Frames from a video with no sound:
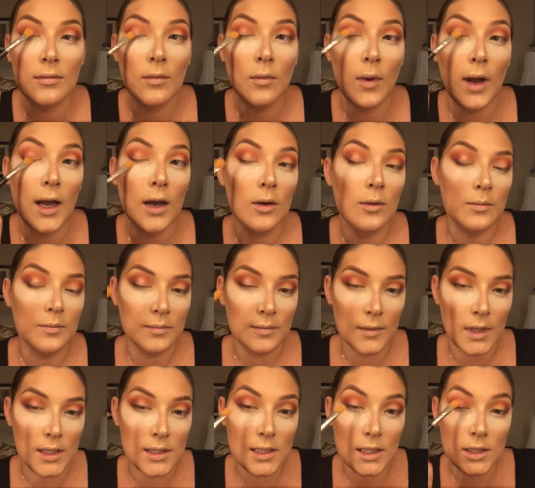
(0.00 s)
Wow,
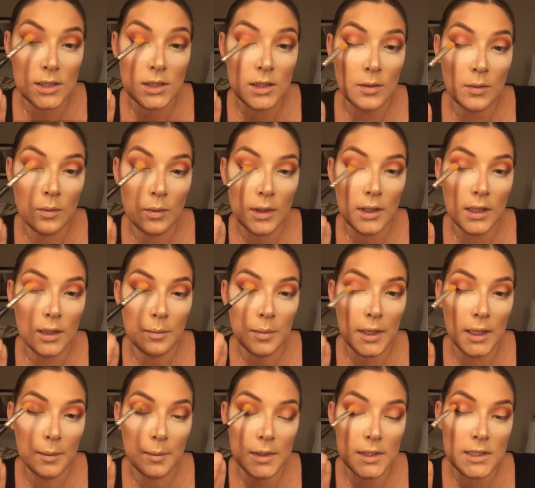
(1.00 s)
that's actually really
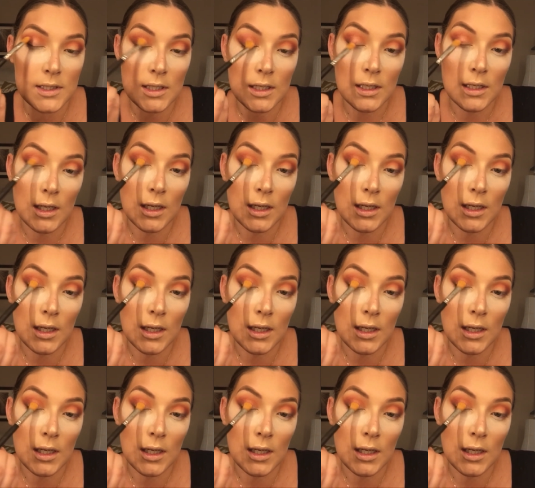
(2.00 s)
pigmented